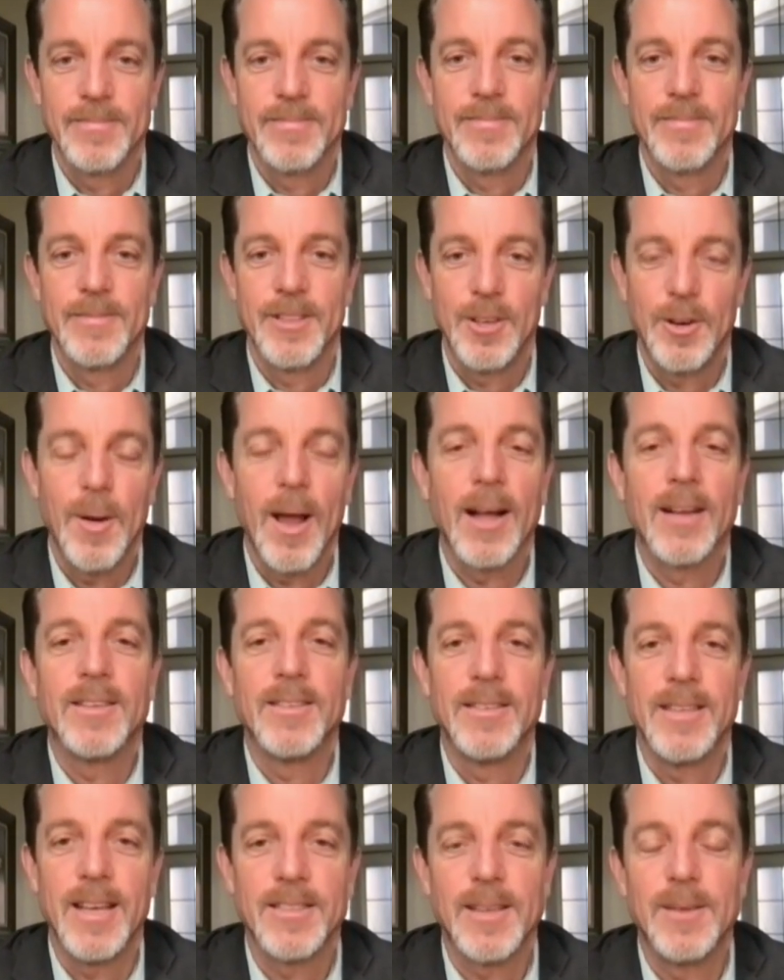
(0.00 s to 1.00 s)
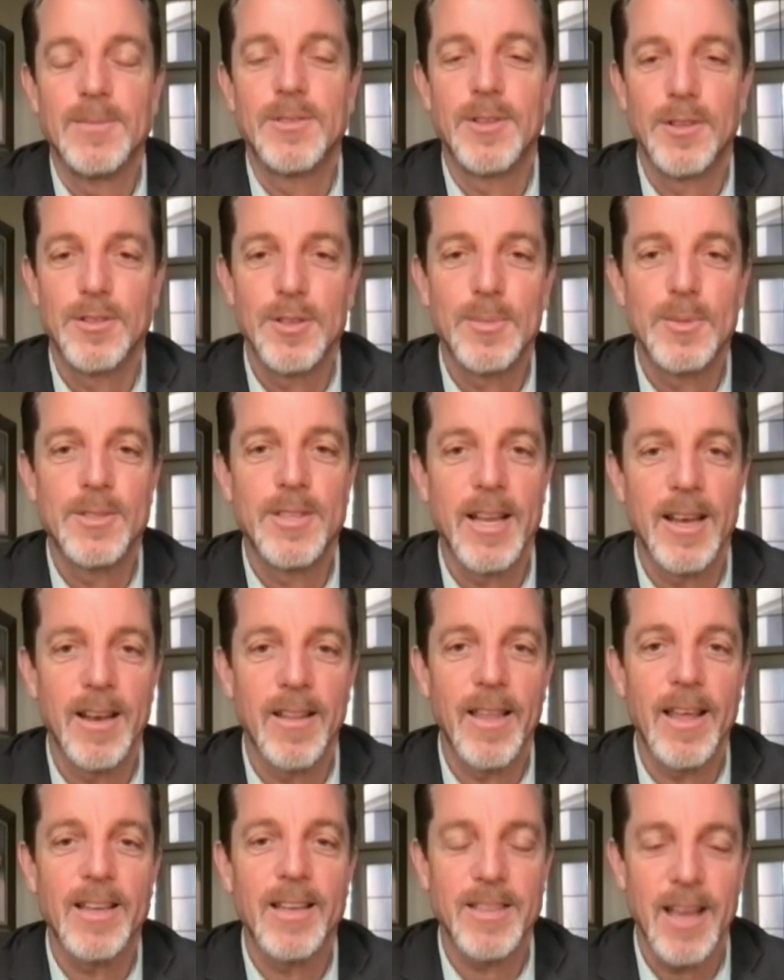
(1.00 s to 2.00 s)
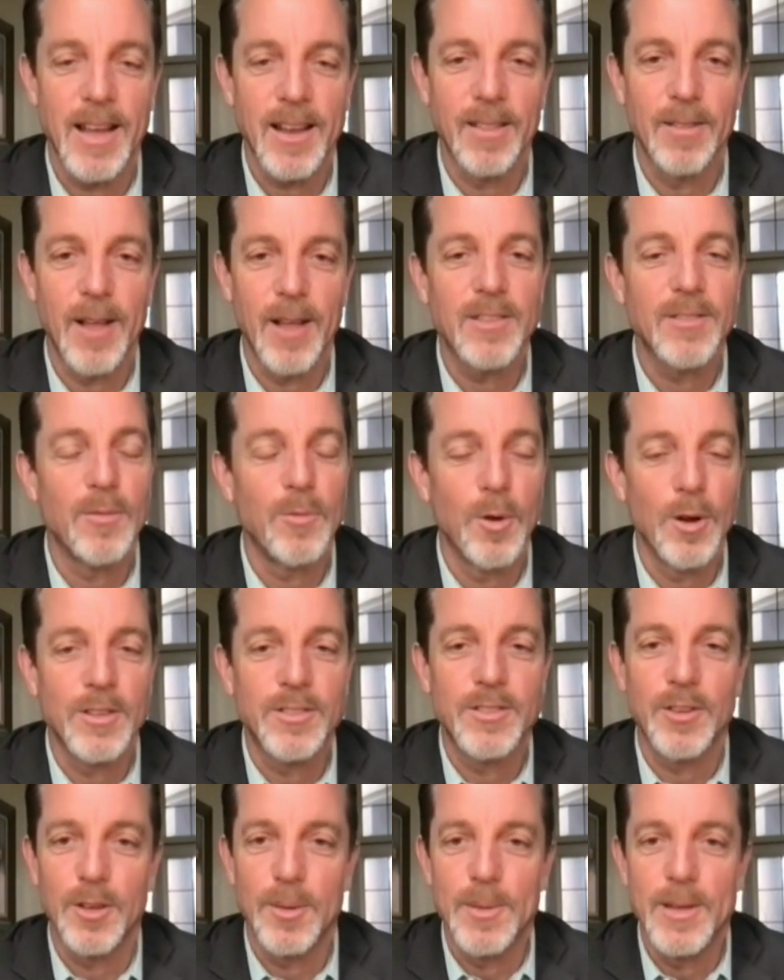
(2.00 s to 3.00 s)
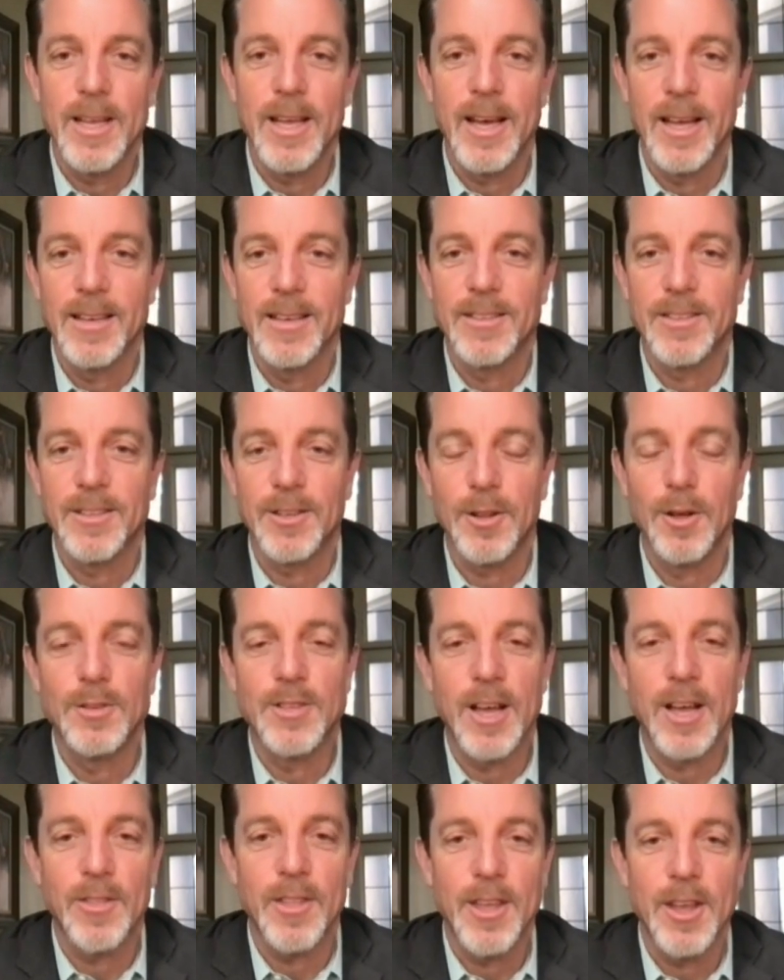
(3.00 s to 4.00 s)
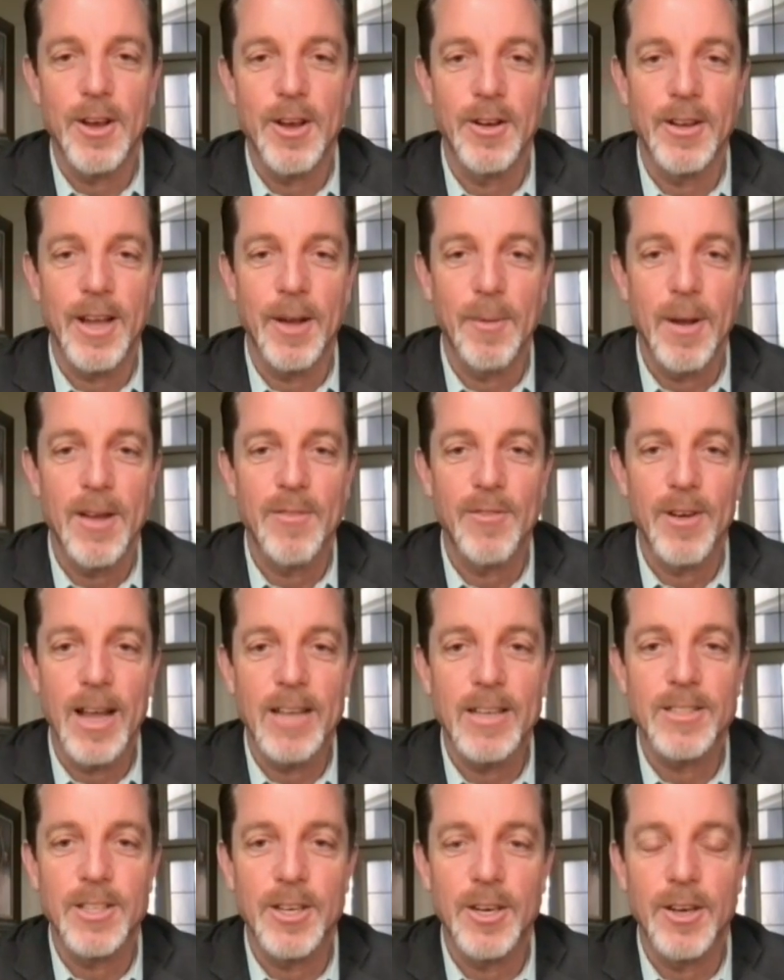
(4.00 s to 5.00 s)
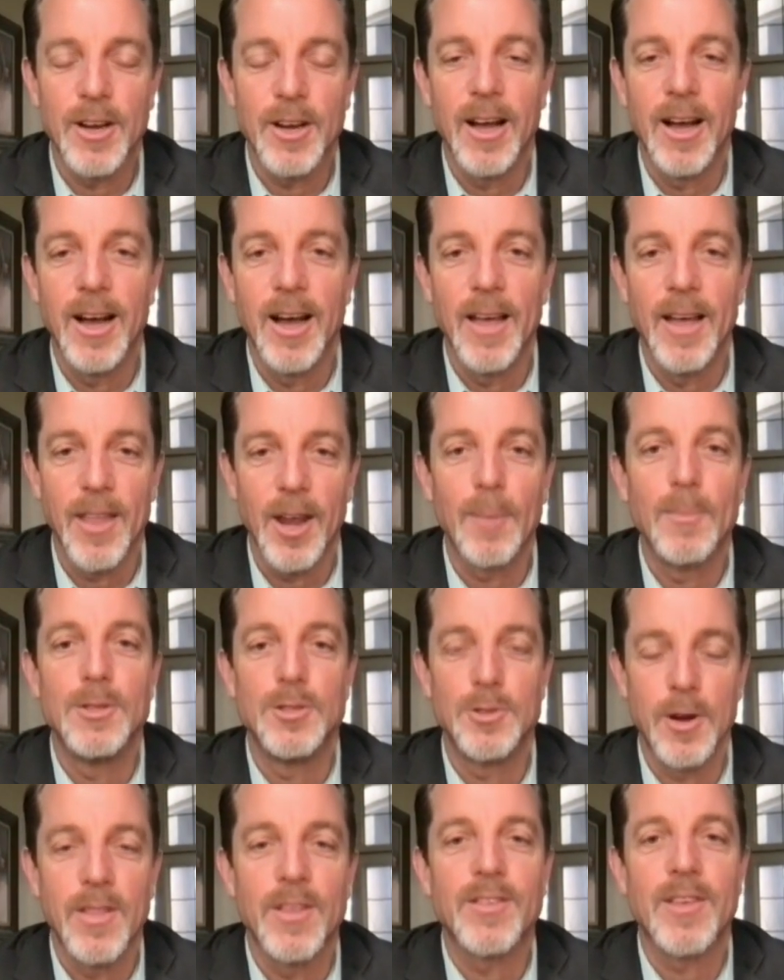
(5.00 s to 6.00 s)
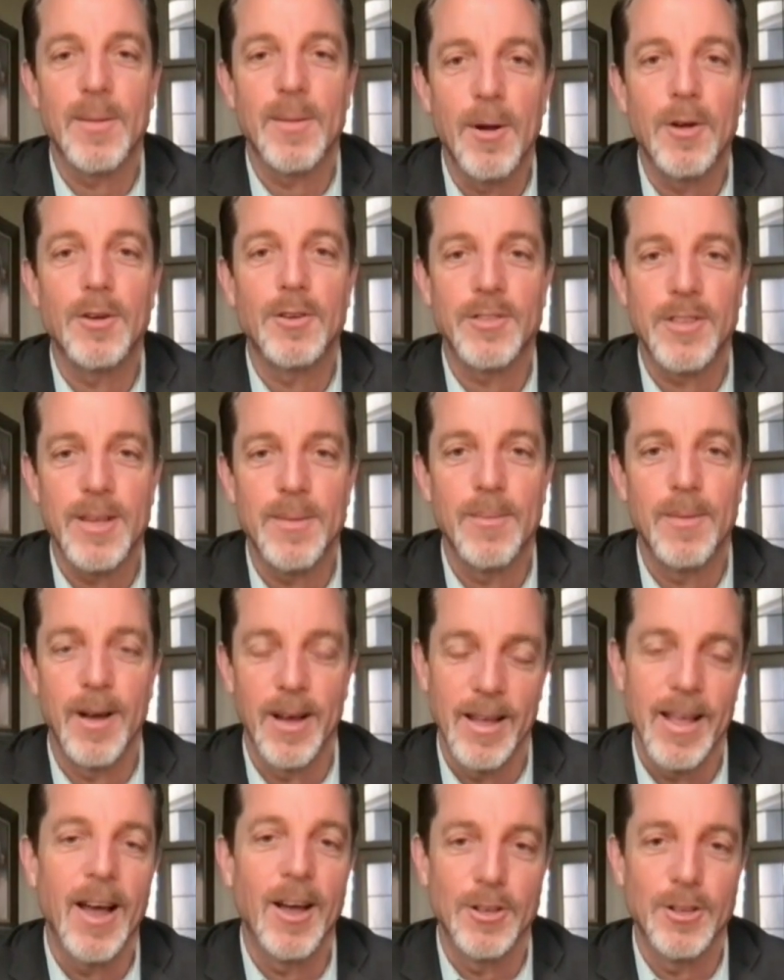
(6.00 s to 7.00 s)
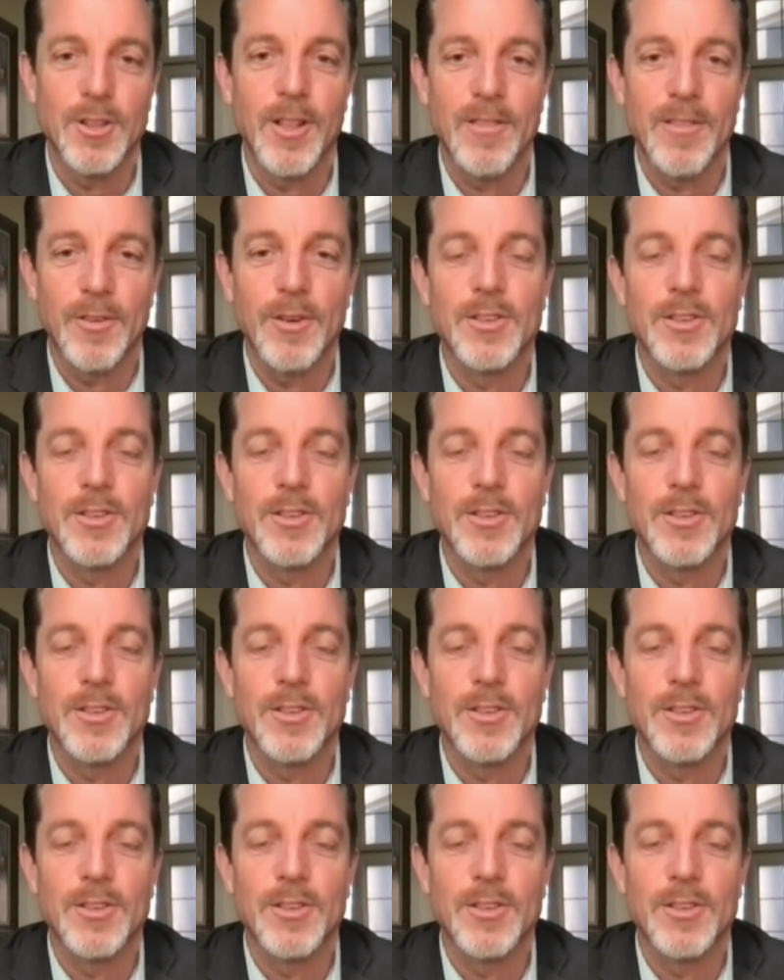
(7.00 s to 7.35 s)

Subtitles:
Correct. Yes, I'm still superintendent in Lakeside. Lots of work still to be done to close out the year and get ready for next year. And then I'll be joining the San Marcos team on July 1st.